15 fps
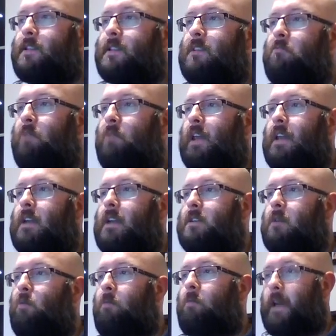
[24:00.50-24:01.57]
to sleep in a
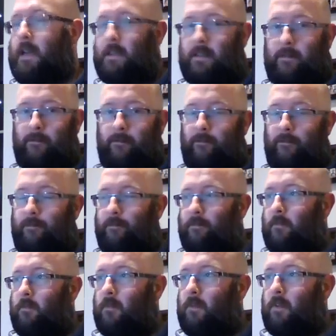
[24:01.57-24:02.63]
double bed?
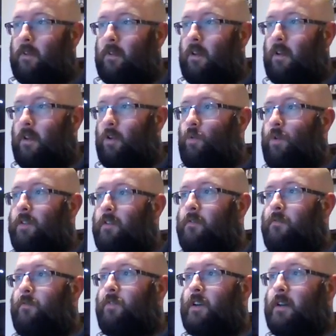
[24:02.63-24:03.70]
Who were
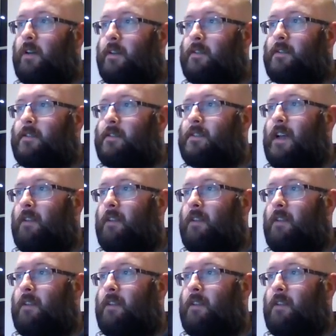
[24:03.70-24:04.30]
the first